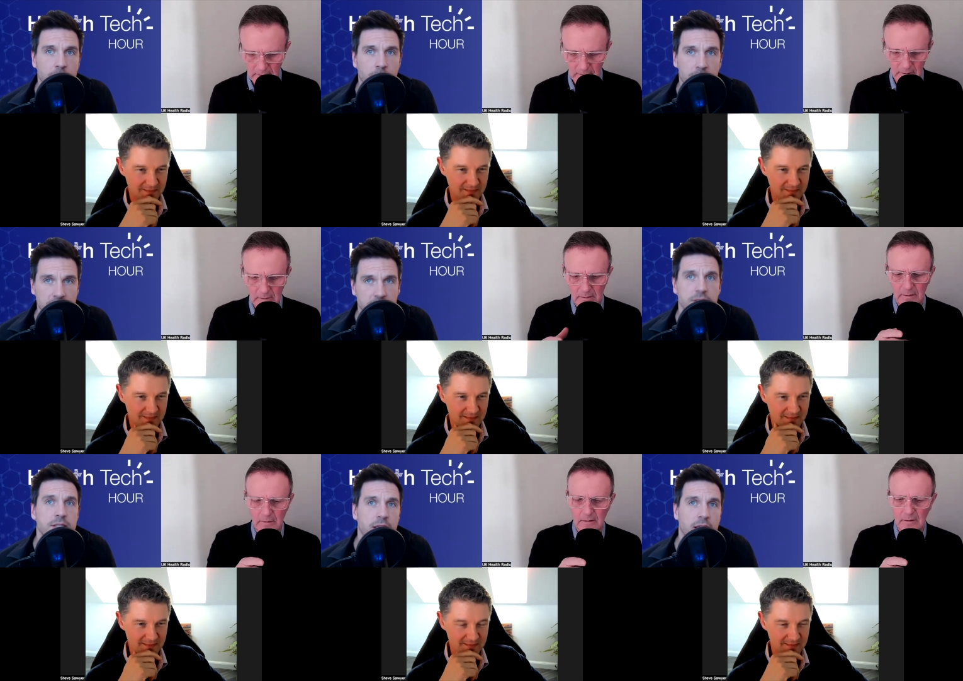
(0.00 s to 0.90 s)

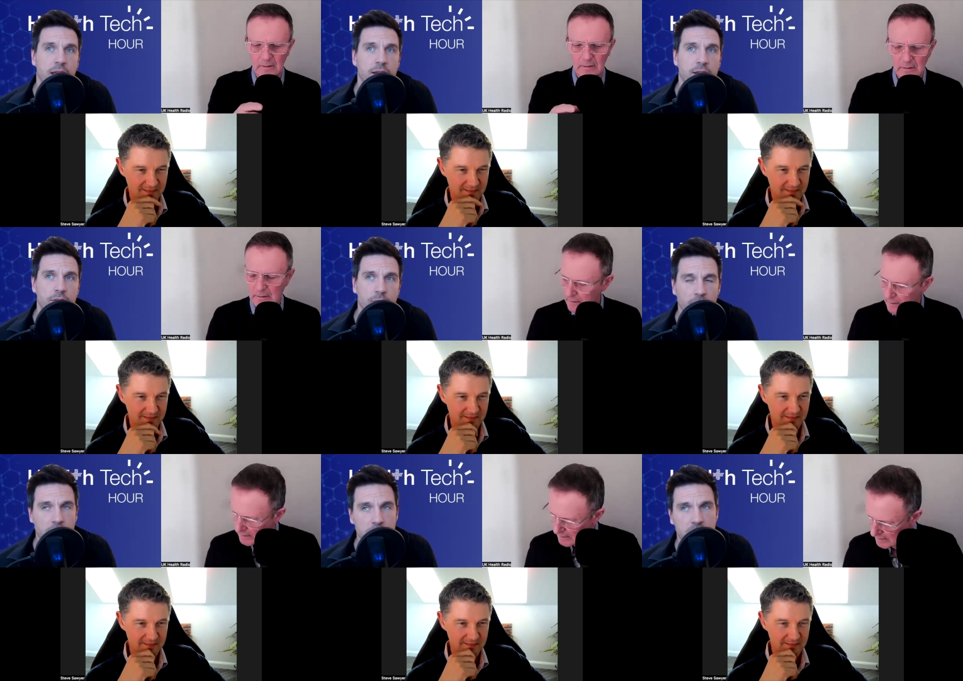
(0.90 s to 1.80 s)
Speaker 1: present in
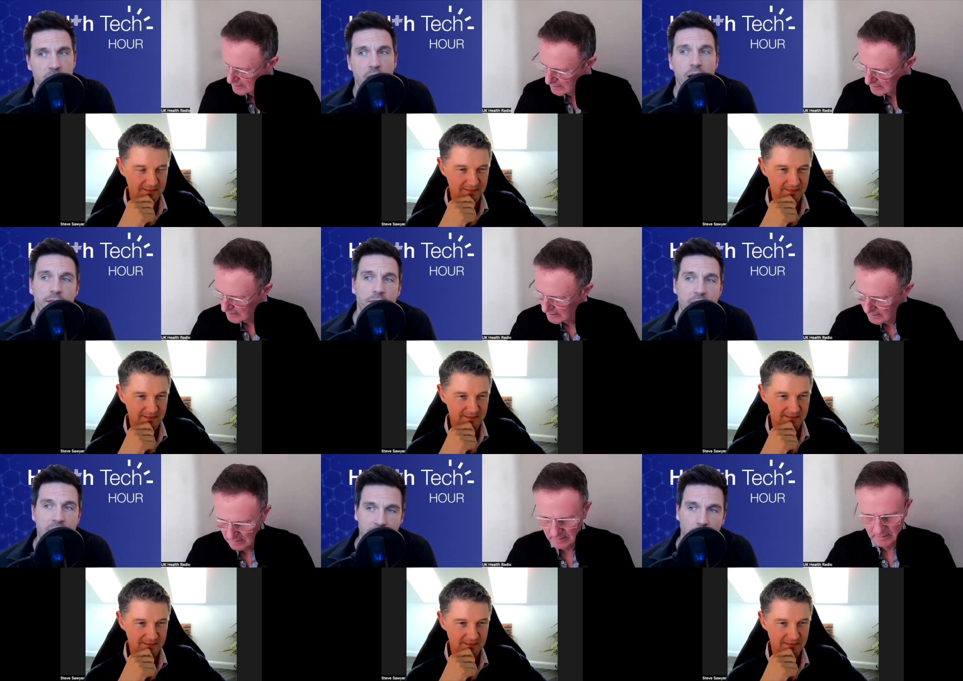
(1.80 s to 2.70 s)
like you say either
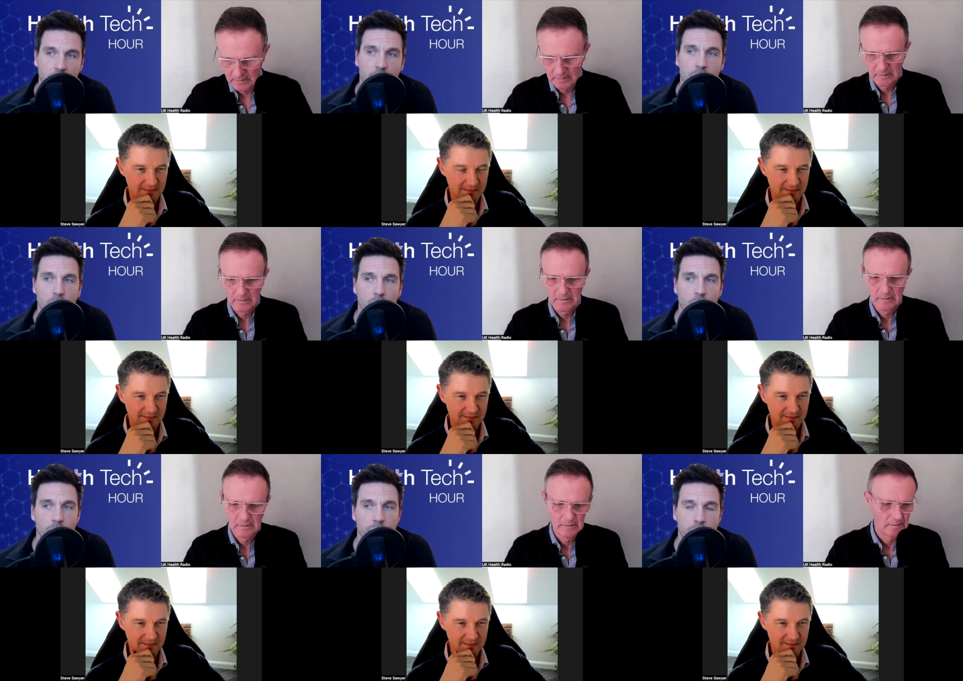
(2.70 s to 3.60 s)
the analog
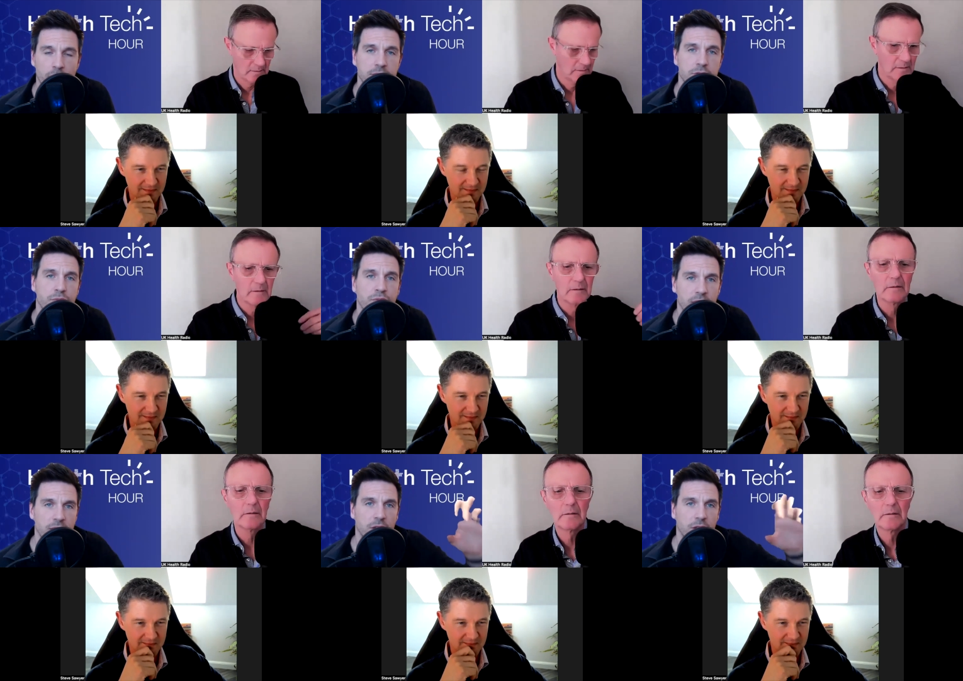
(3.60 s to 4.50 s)
or trying to fit
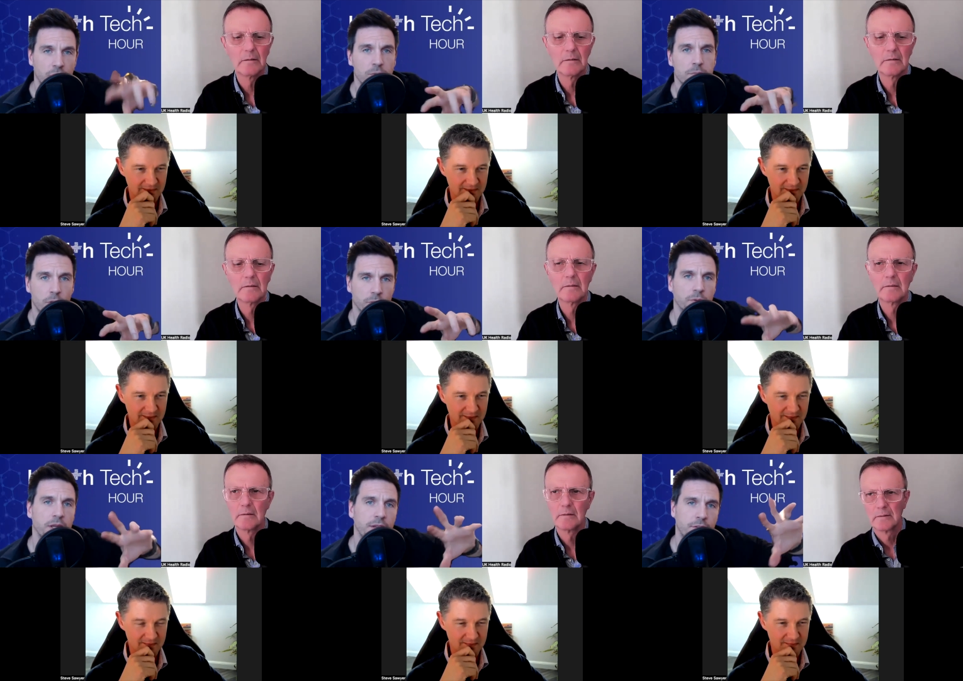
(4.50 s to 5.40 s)
an acute model
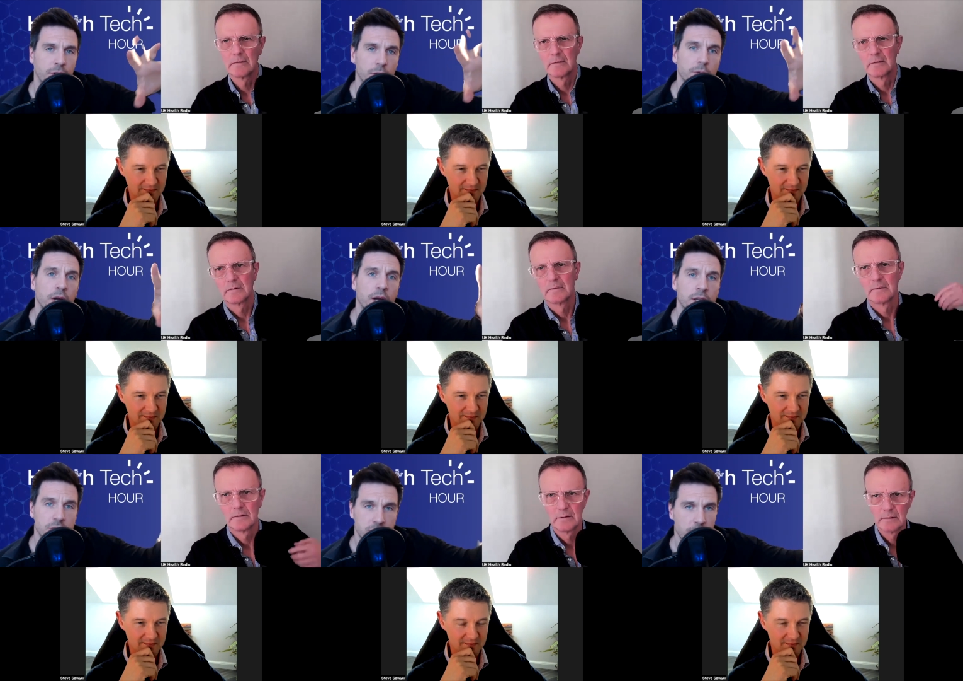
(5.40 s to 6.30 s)
into
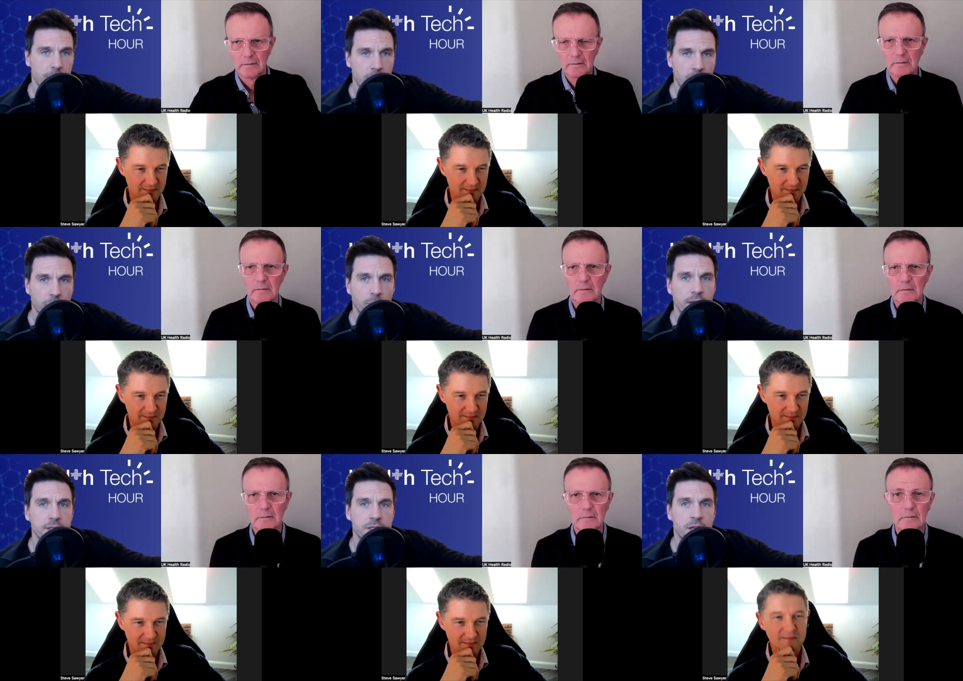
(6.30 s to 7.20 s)
some
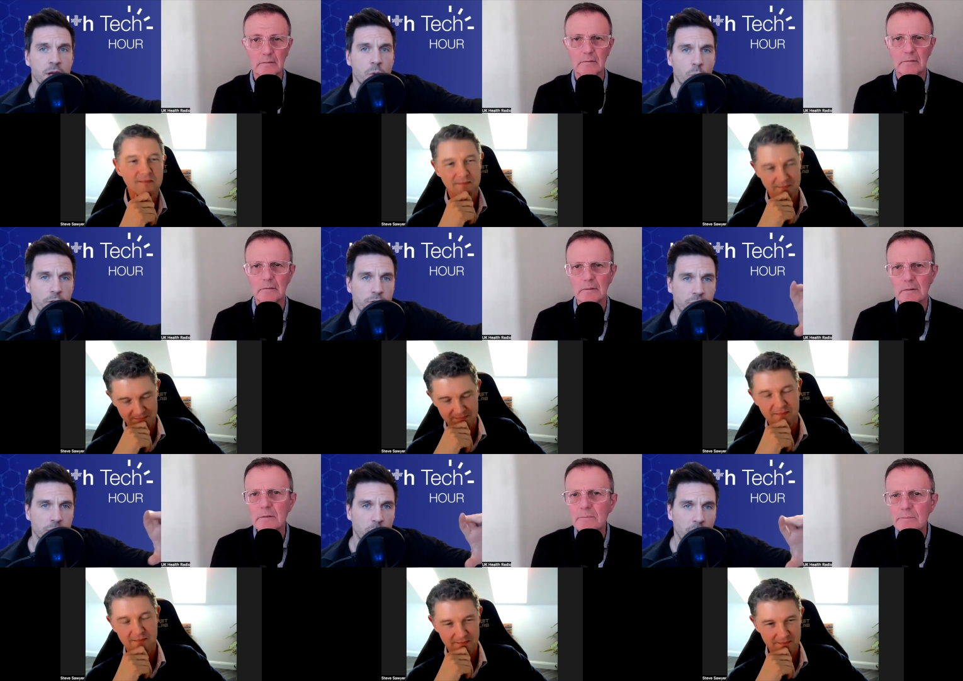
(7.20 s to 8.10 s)
pathways which
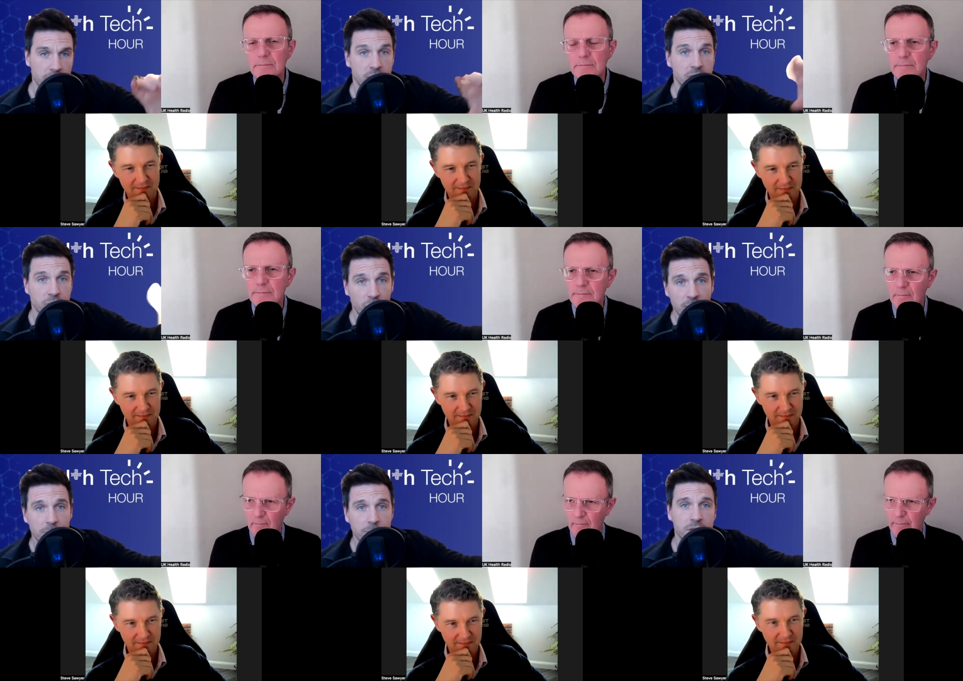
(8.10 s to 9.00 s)
where it doesn't
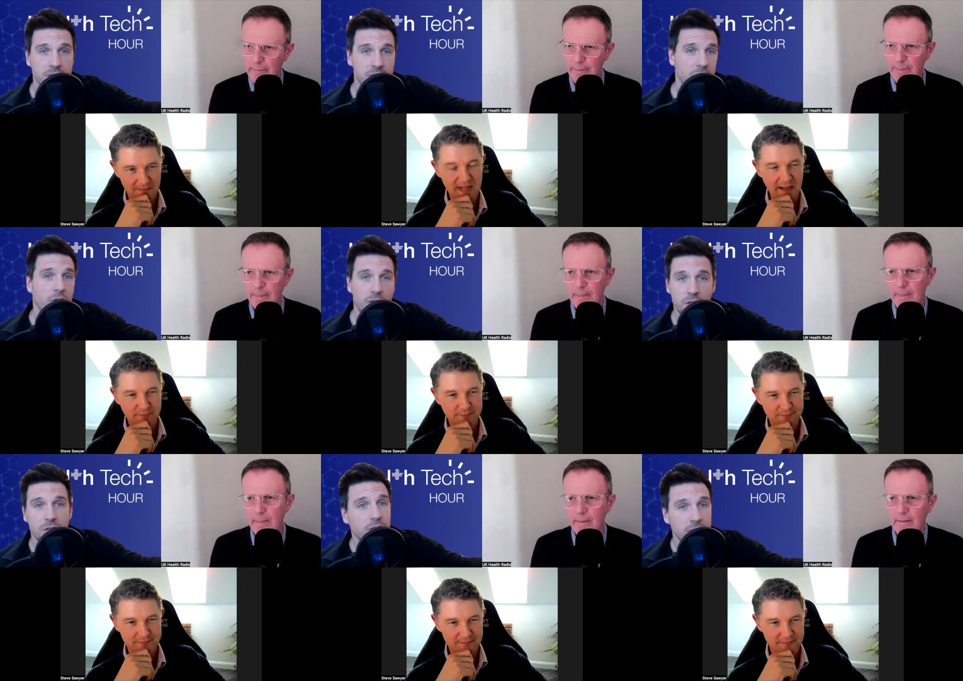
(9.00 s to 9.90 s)
fit because it's not an
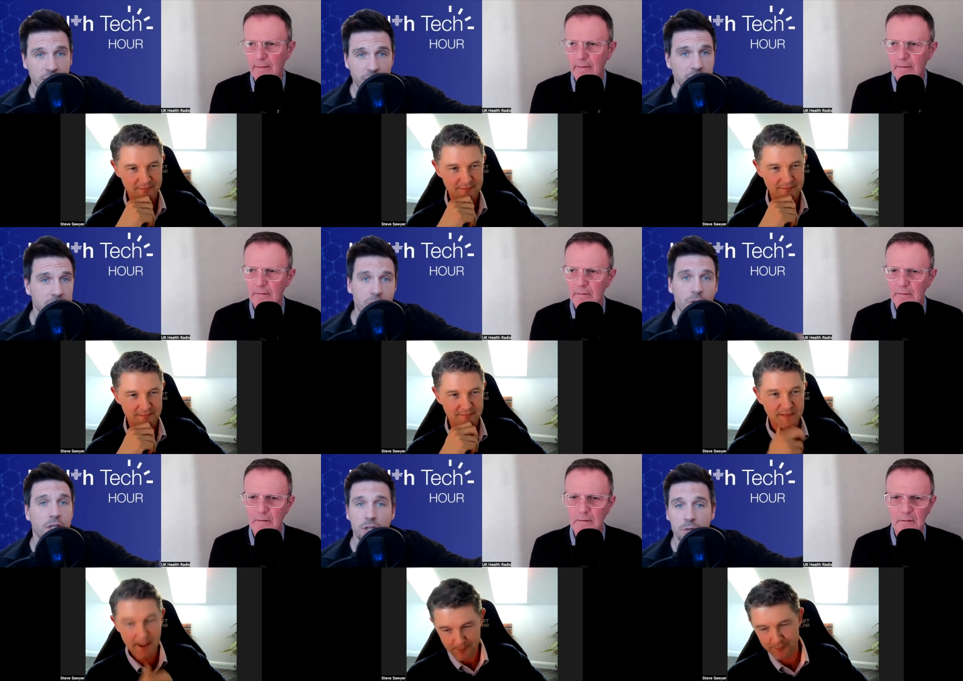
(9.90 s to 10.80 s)
acute condition it's not an
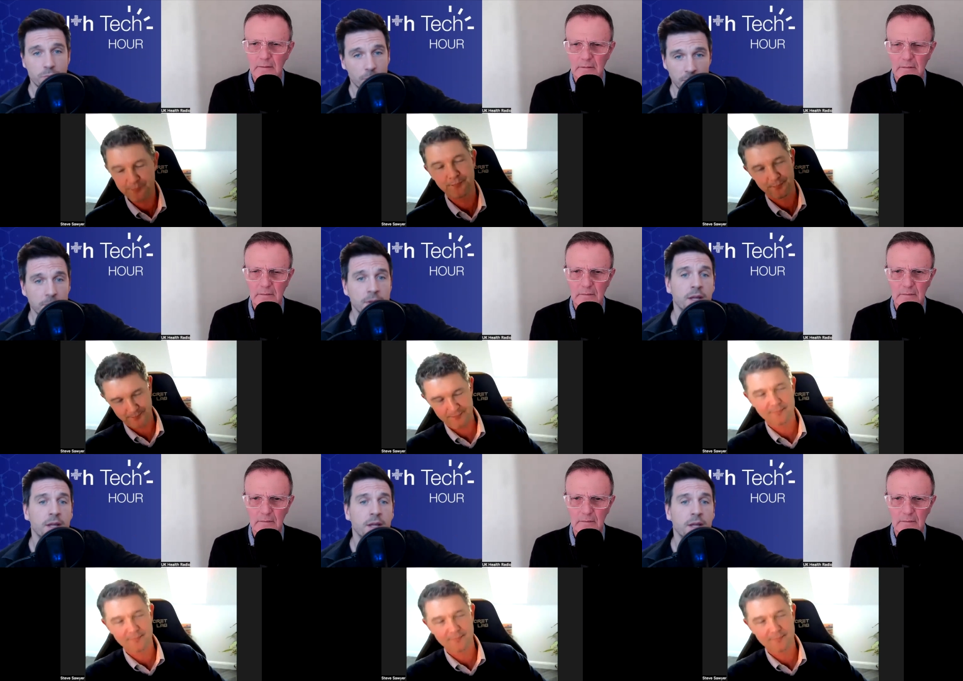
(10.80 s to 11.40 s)
acute problem